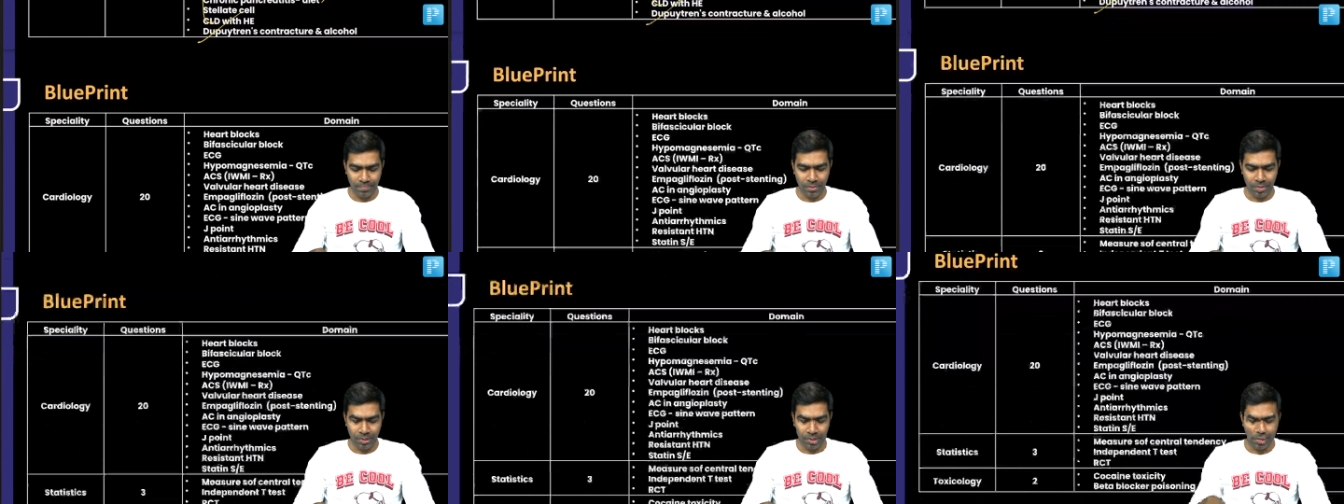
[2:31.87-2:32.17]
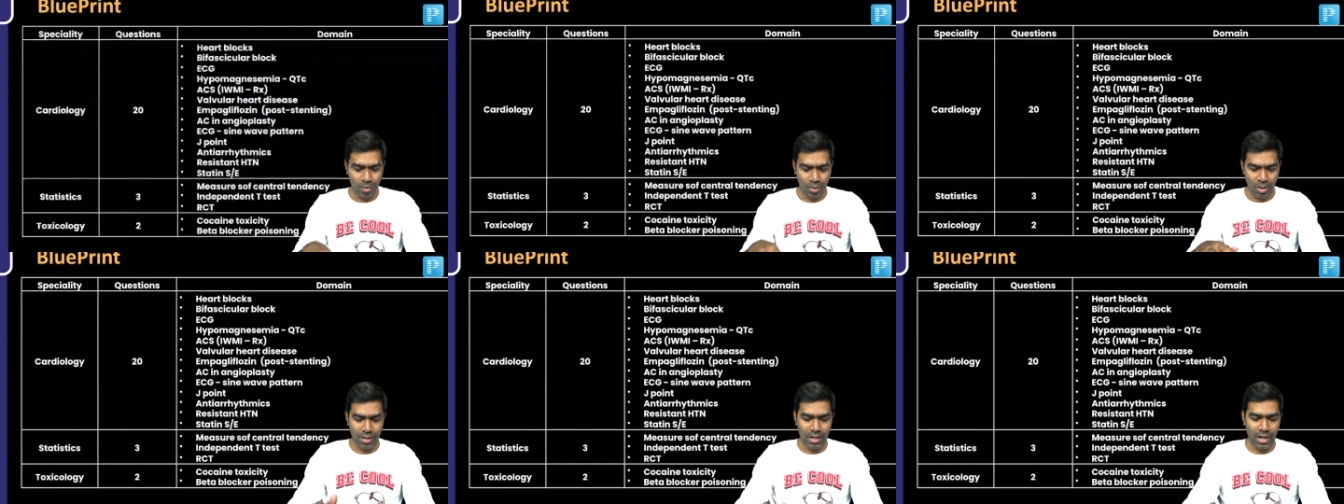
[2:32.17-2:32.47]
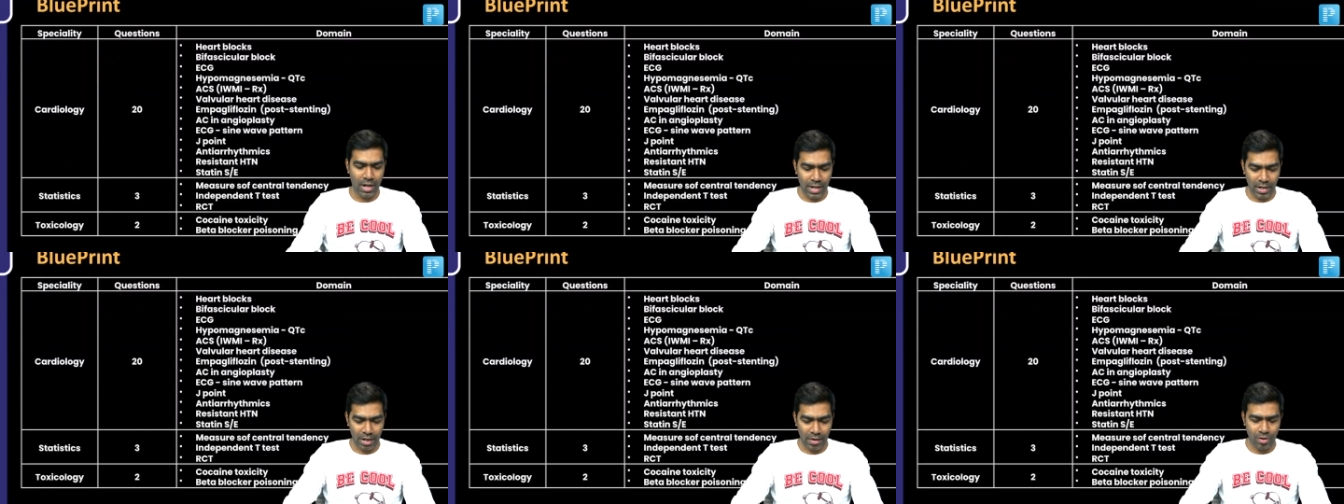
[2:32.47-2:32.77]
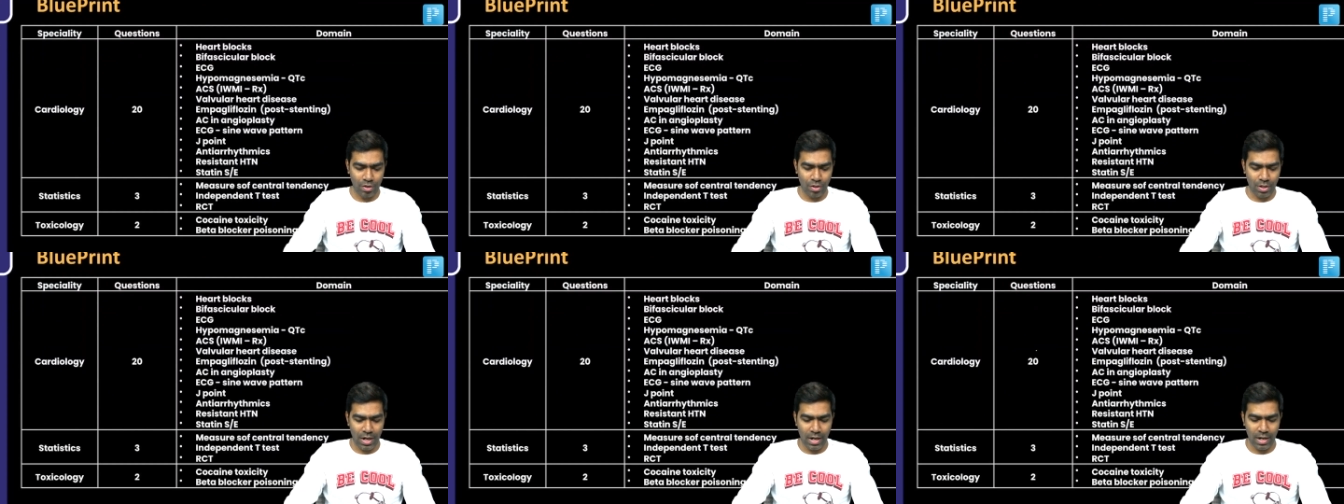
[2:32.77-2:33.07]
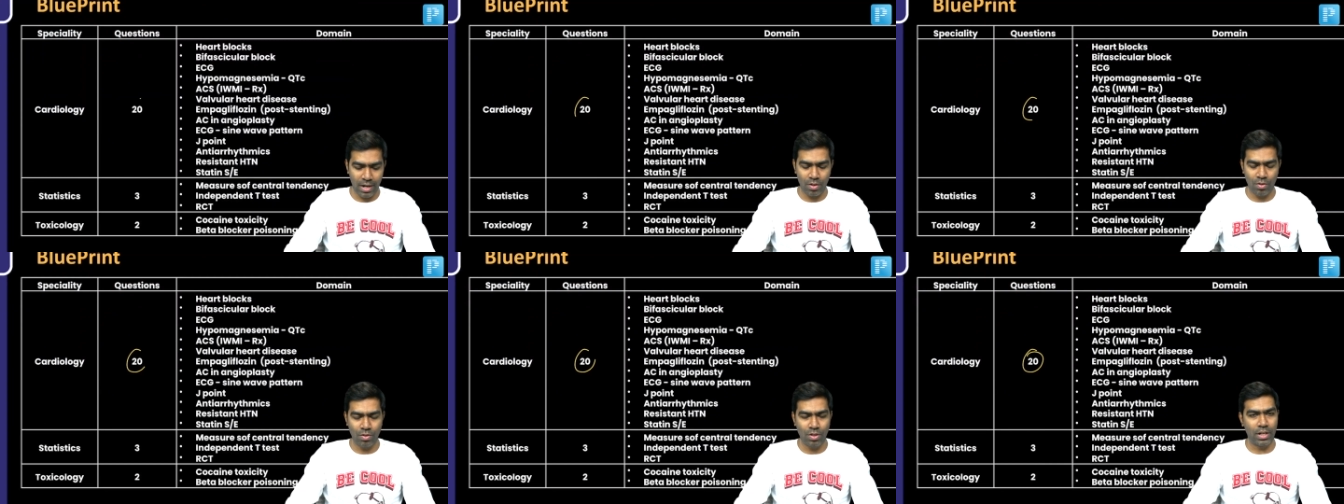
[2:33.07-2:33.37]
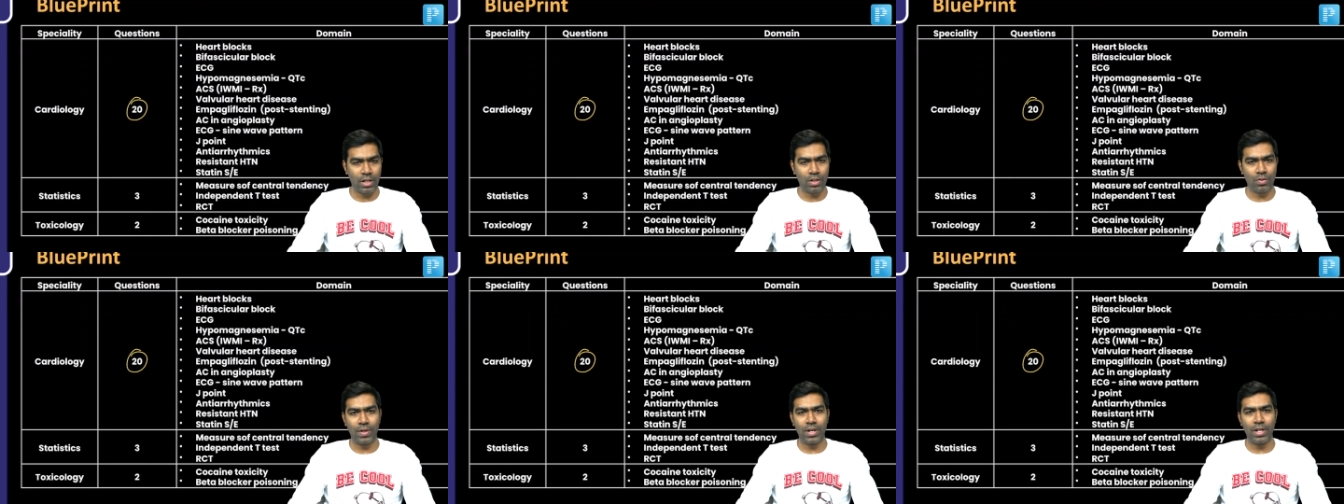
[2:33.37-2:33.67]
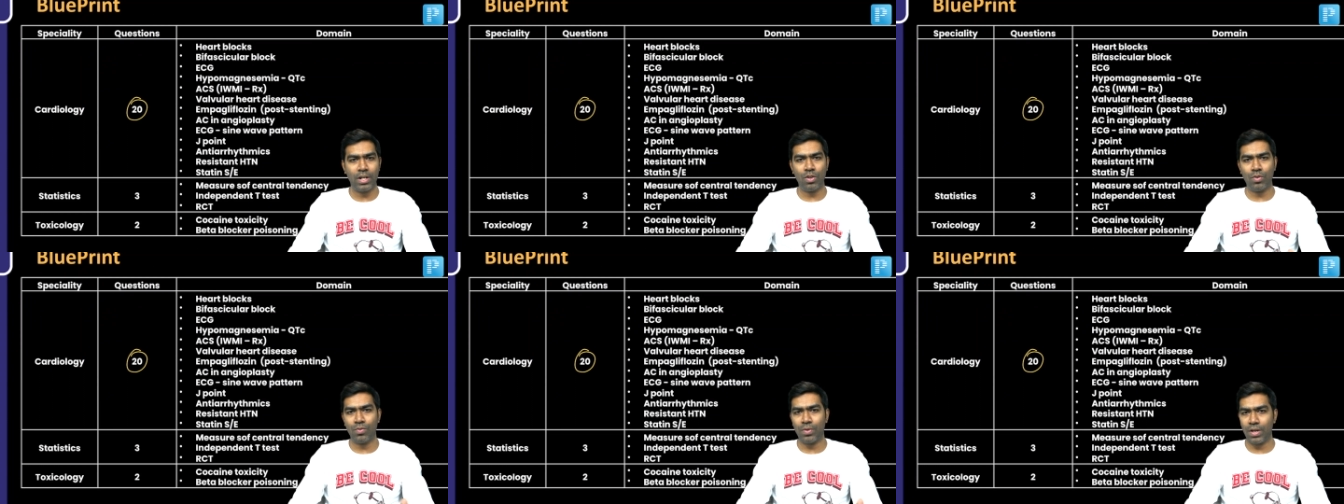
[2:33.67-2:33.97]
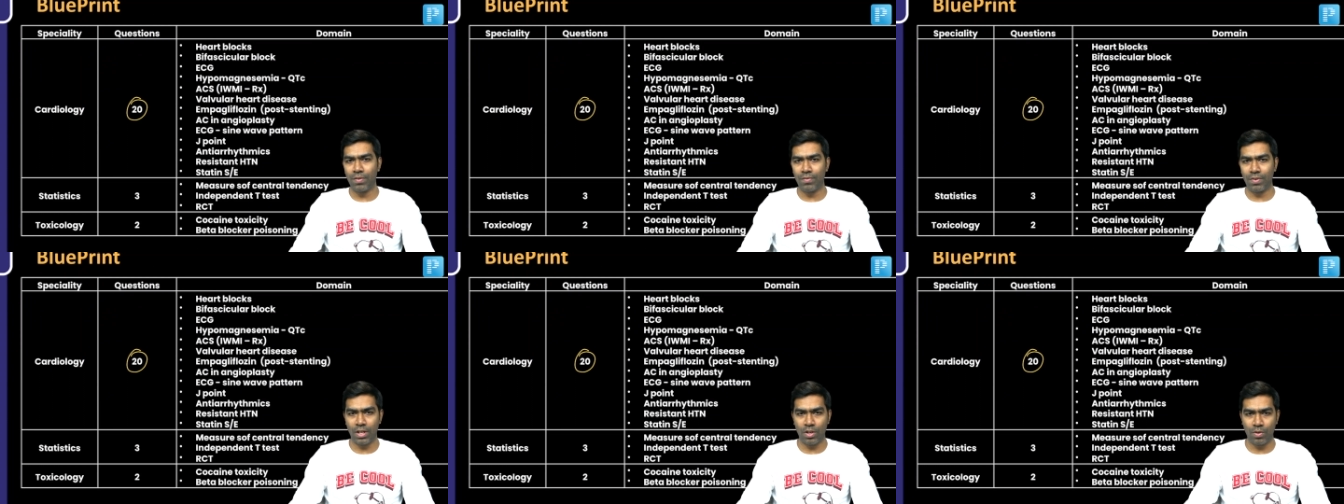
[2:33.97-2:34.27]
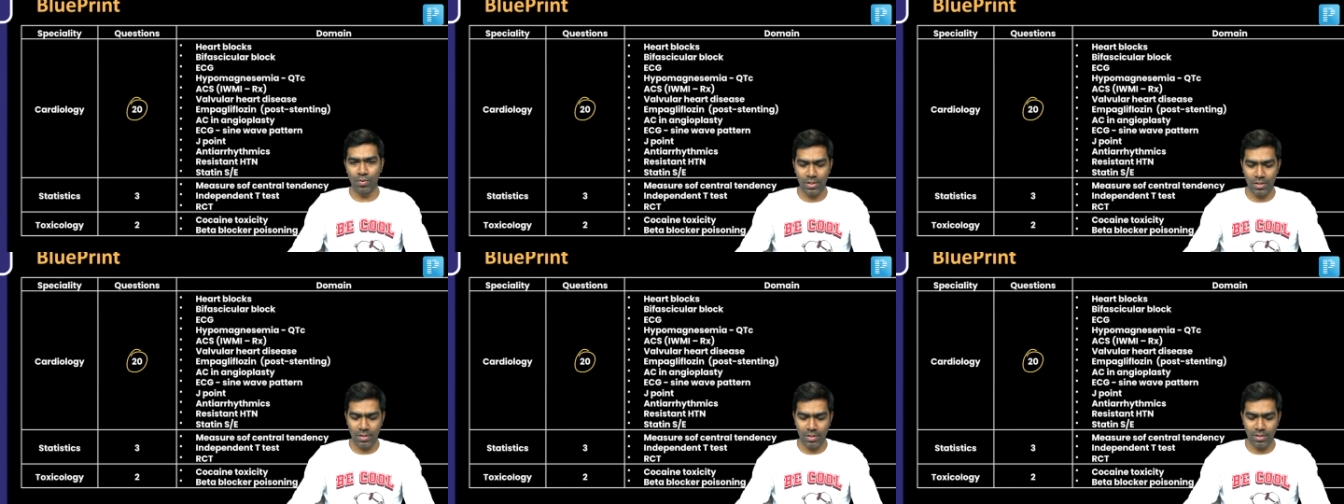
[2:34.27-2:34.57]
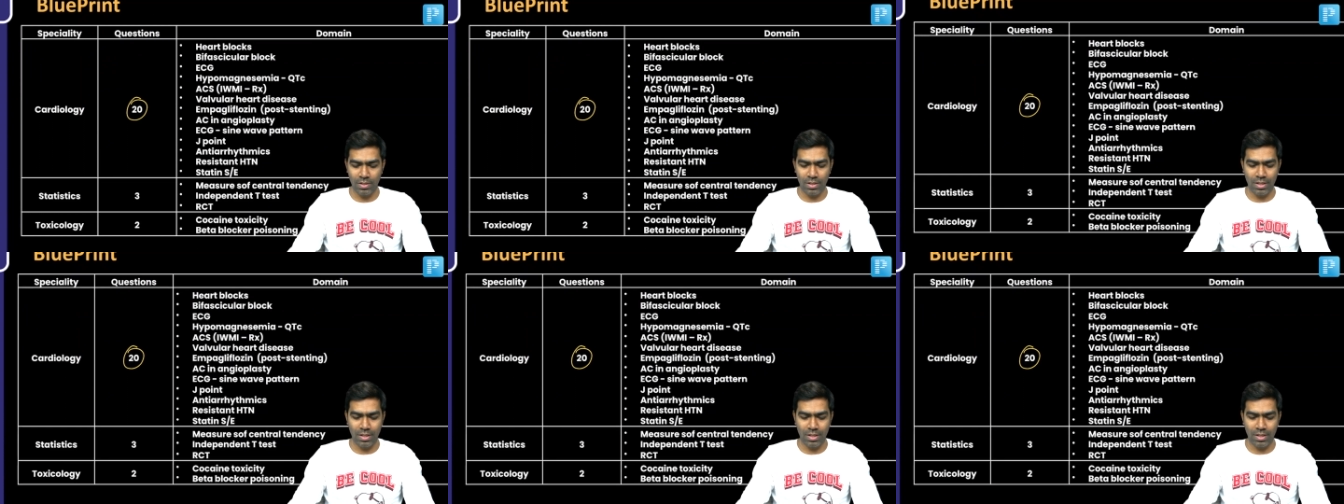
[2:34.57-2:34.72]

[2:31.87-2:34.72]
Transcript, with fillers: Look at cardiology, you had around like 20 to 25 questions,